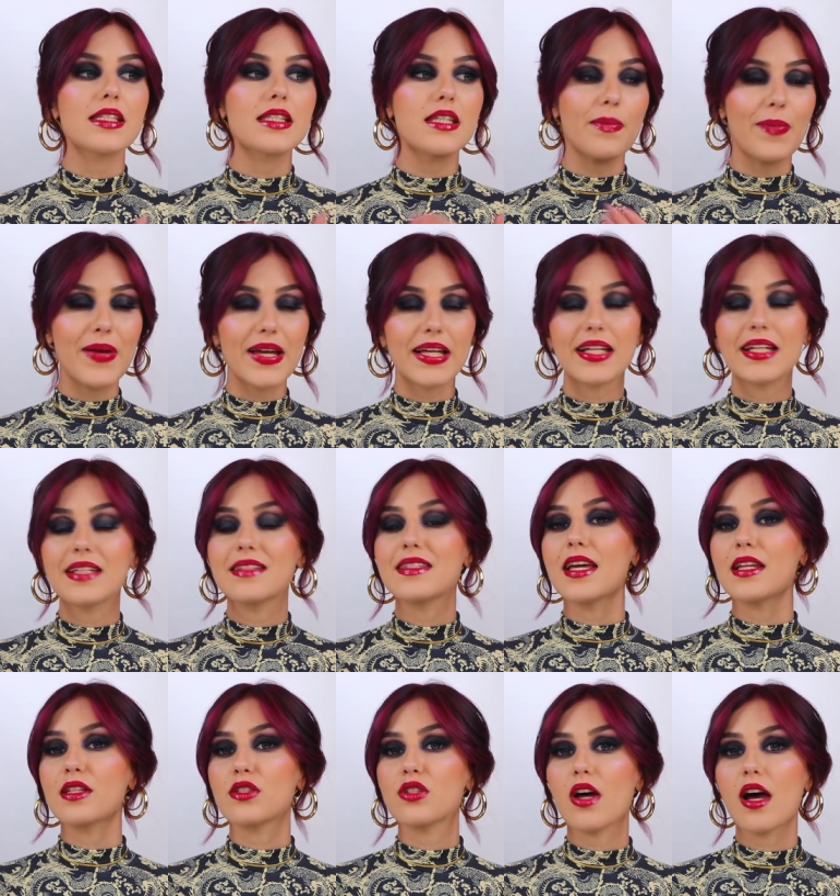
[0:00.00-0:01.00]
typically
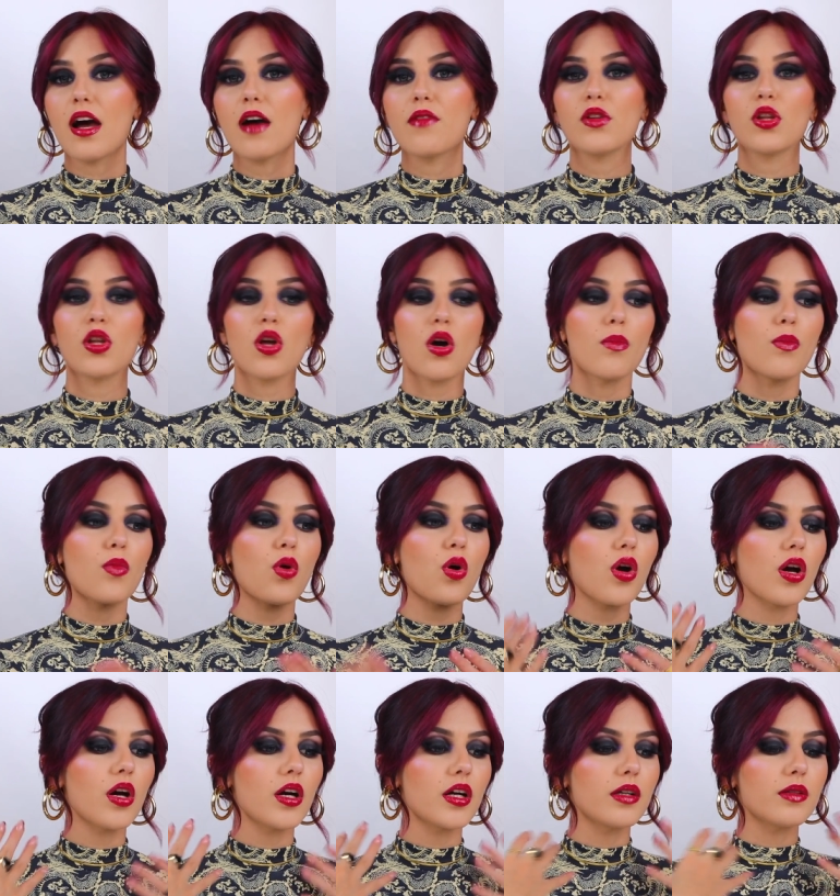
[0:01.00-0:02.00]
tend to have a lot
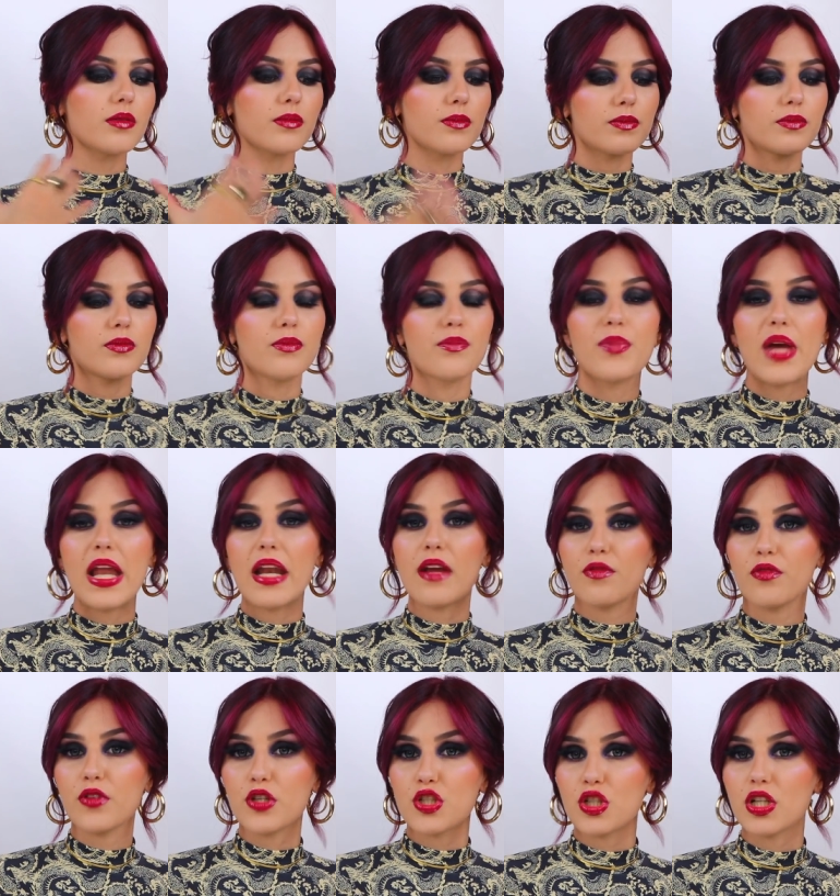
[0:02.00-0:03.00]
more
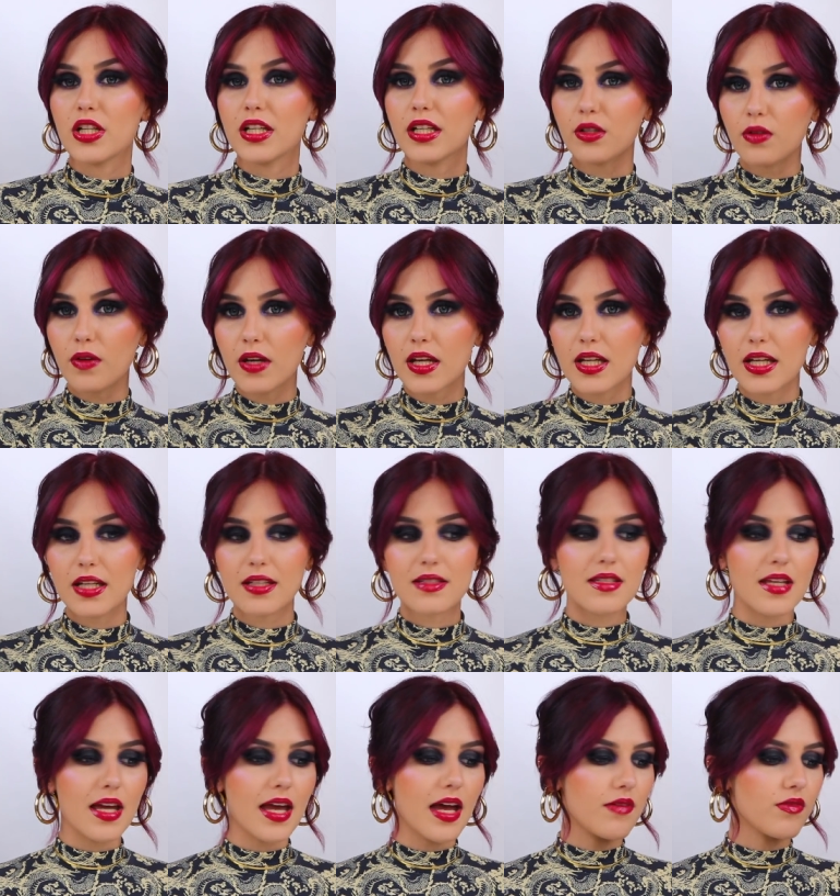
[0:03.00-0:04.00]
beneficial ingredients.
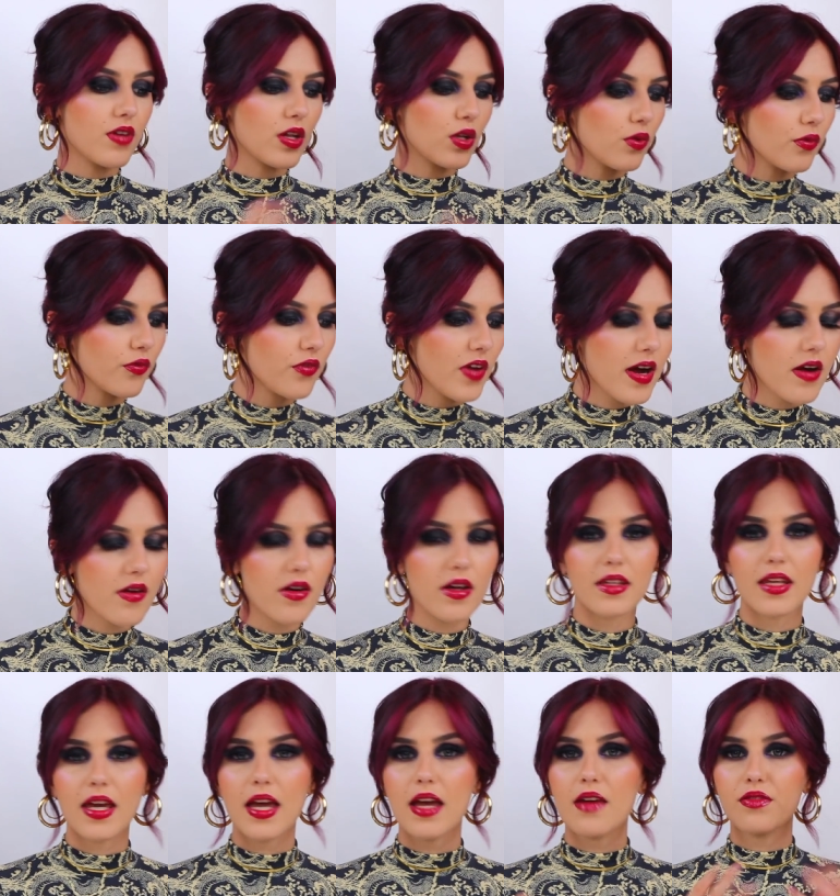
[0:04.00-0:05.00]
They have aloe vera,
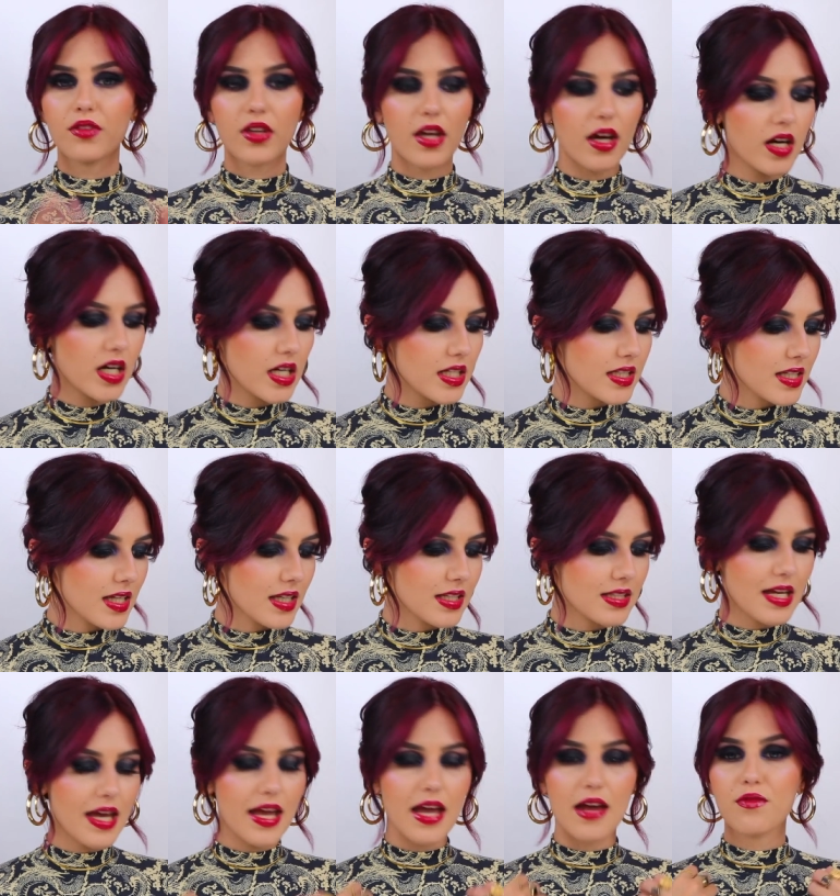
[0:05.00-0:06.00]
they have keratin,
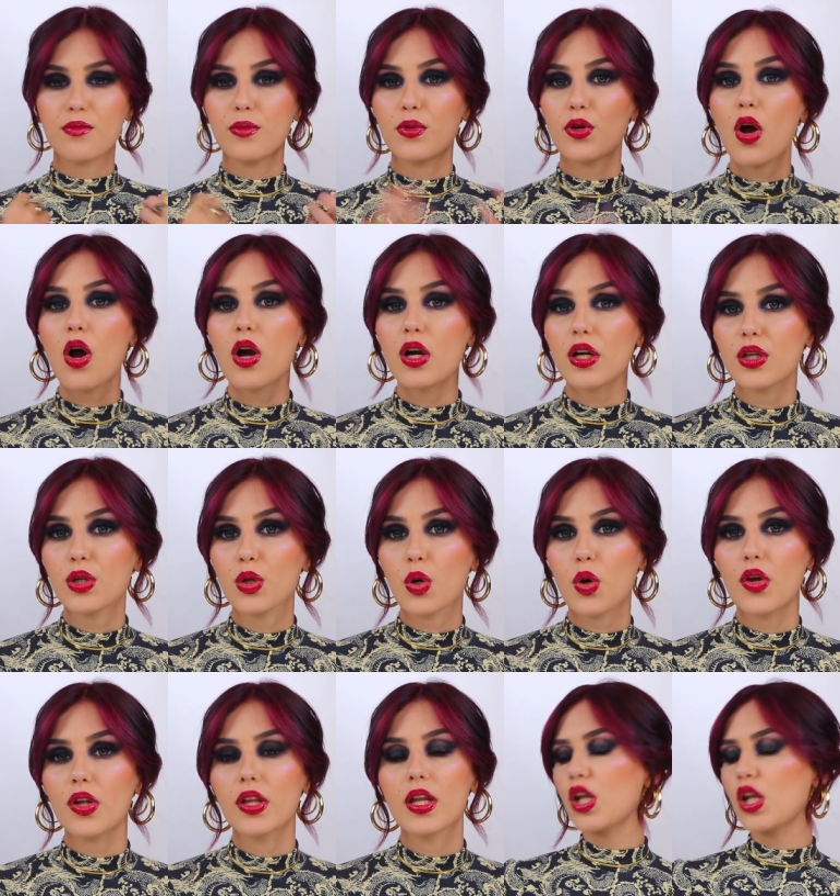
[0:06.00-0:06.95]
they have Moroccan oil.